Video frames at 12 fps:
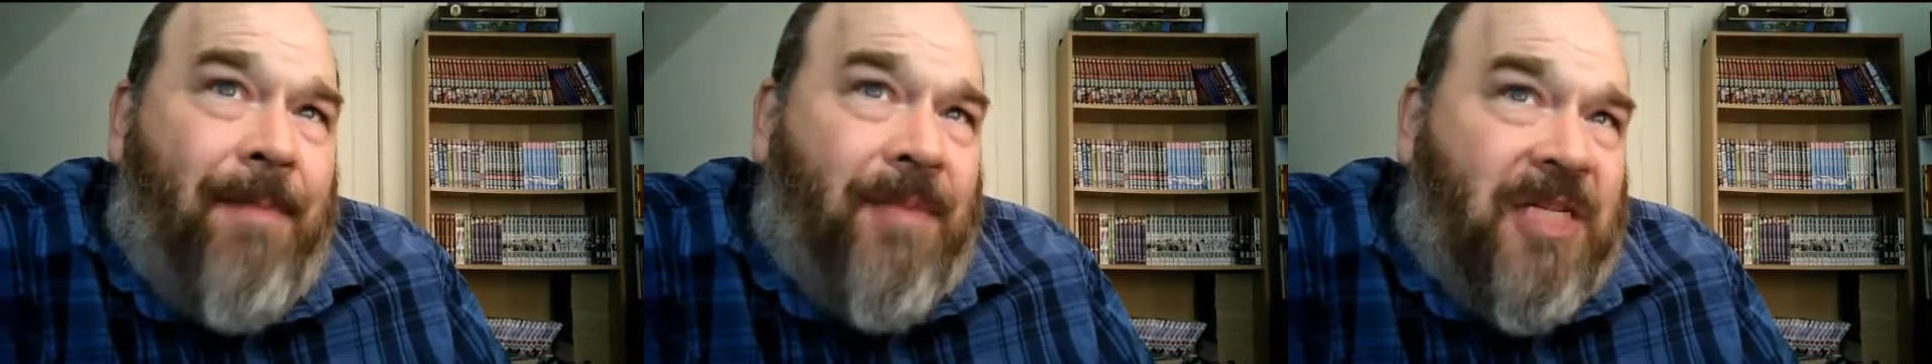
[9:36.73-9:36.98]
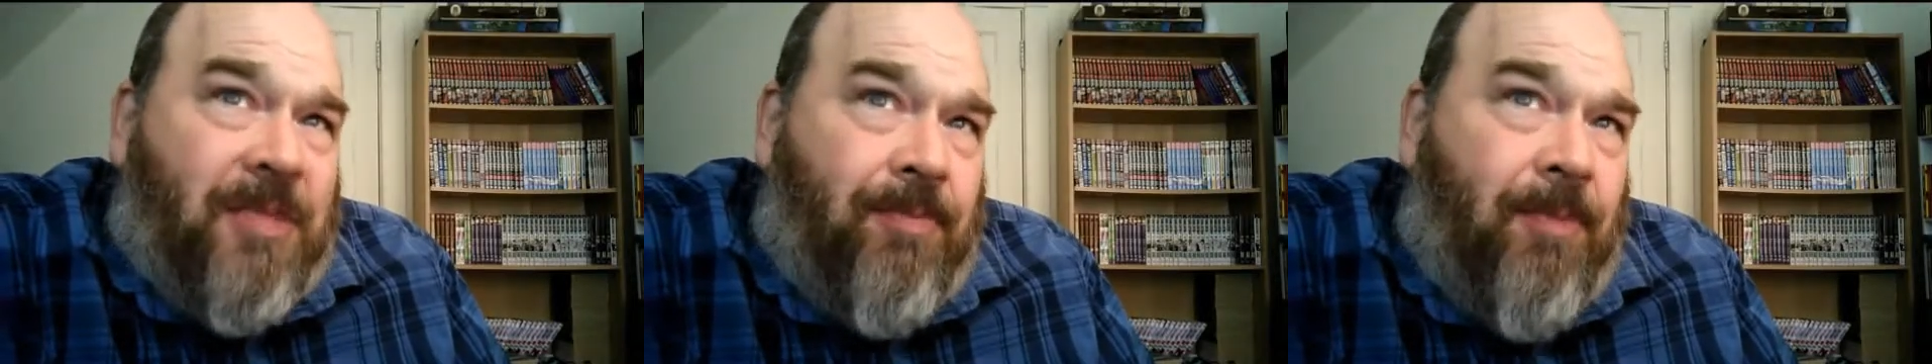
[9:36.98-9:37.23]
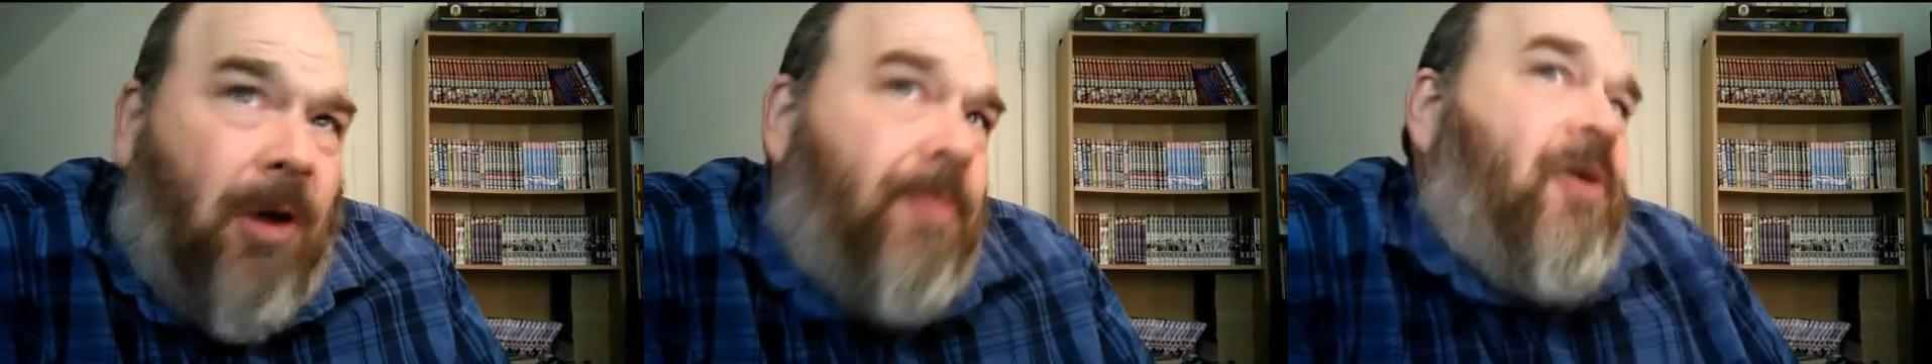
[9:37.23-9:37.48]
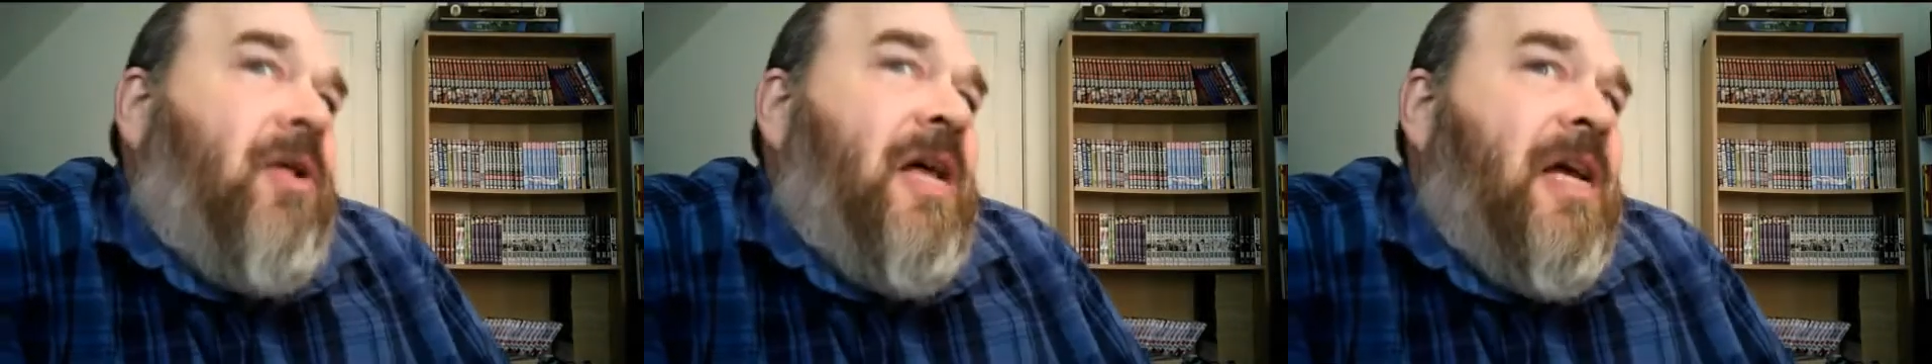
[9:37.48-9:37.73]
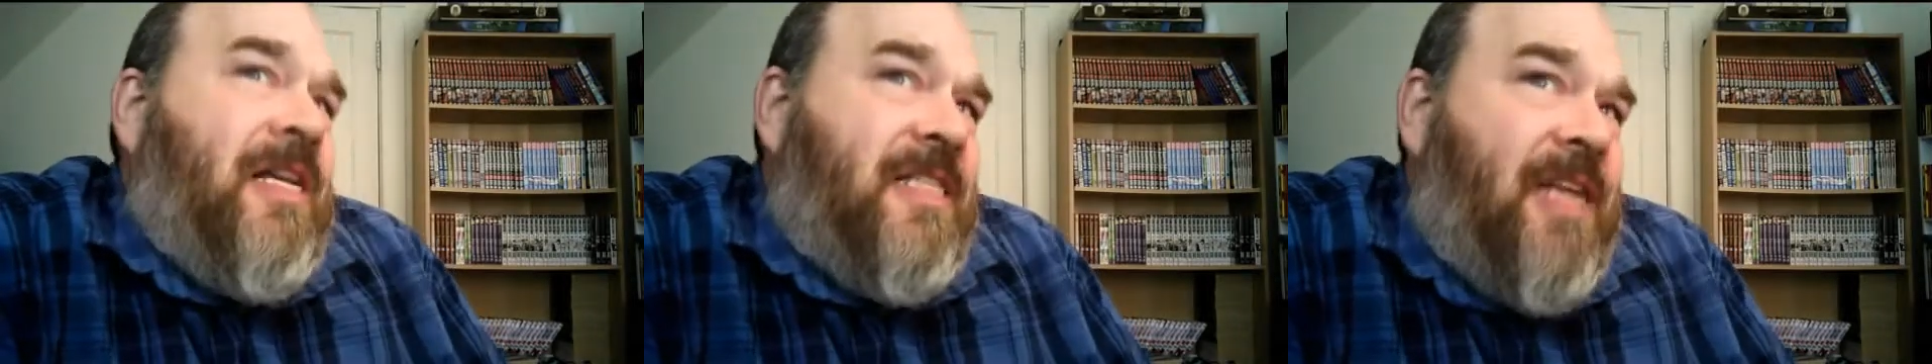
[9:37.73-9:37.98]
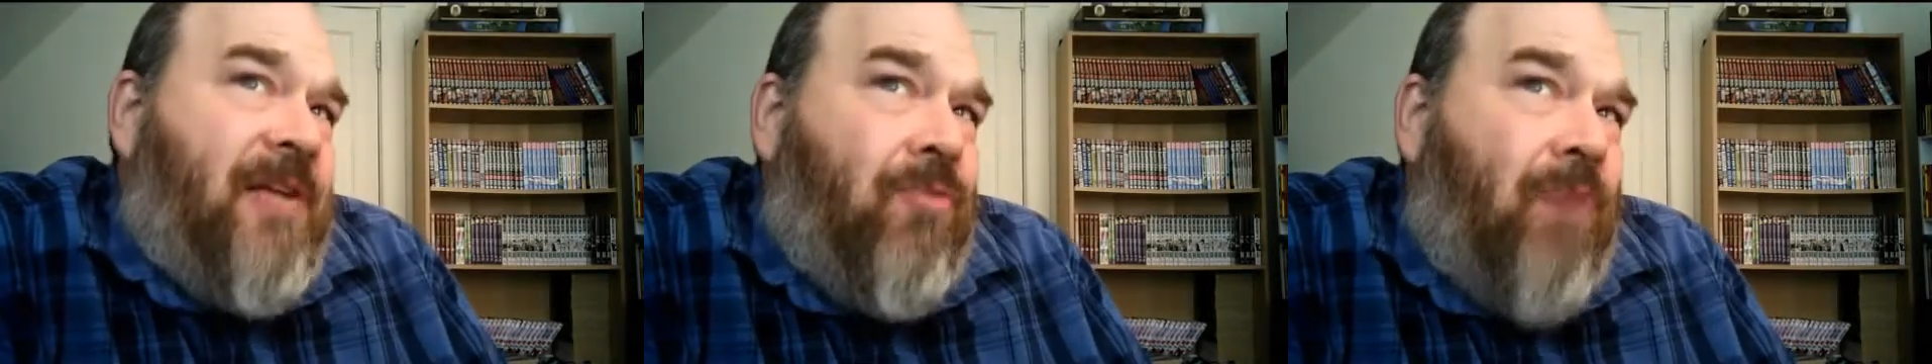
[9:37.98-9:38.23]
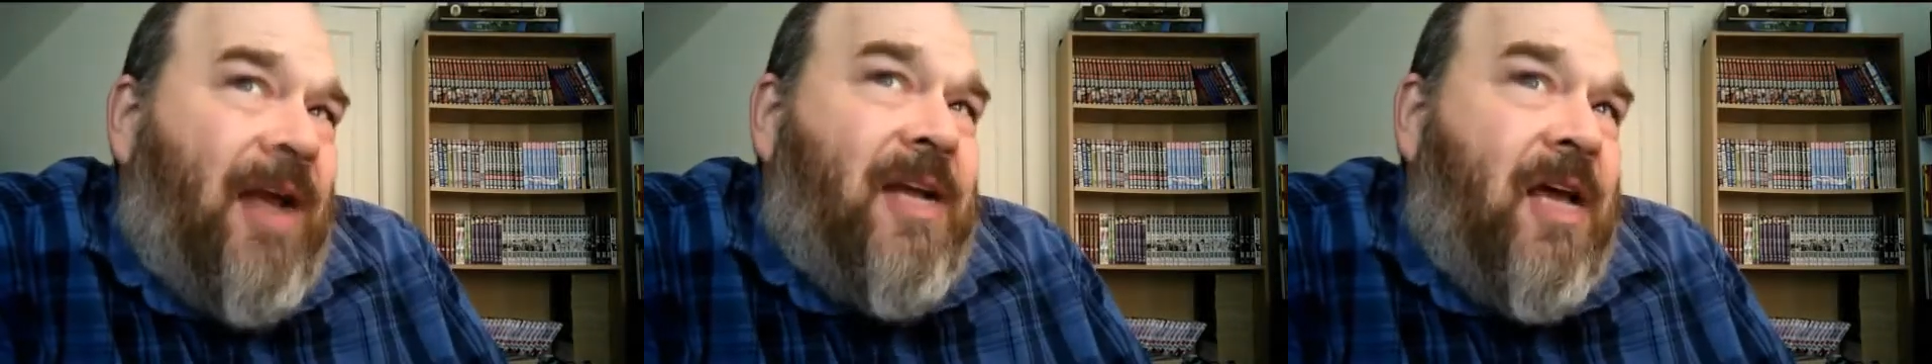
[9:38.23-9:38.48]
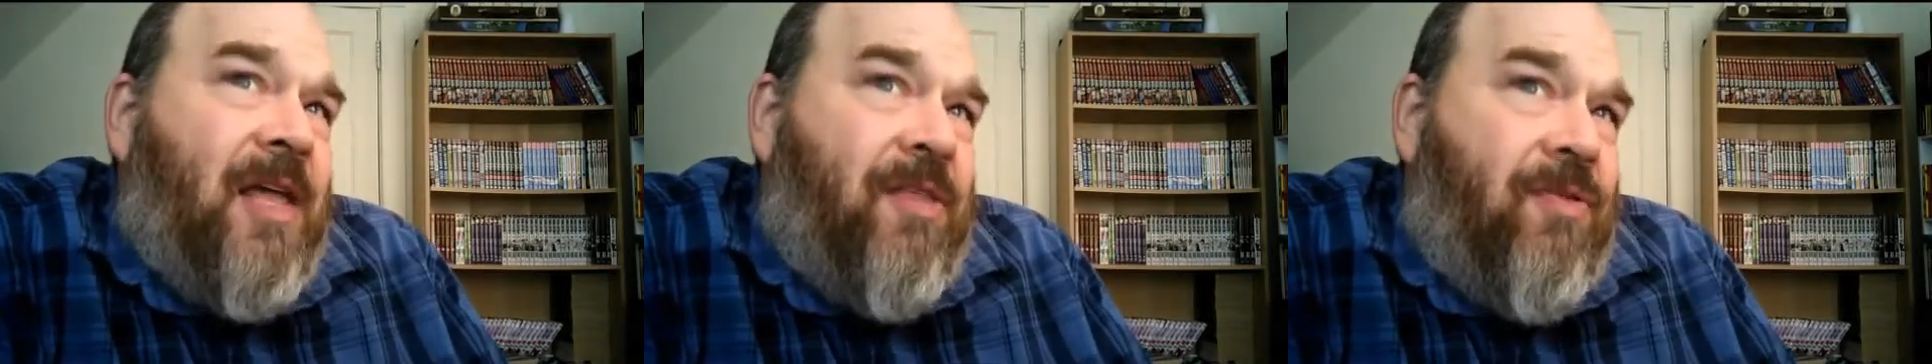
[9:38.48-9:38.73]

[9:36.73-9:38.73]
Miss Marple see right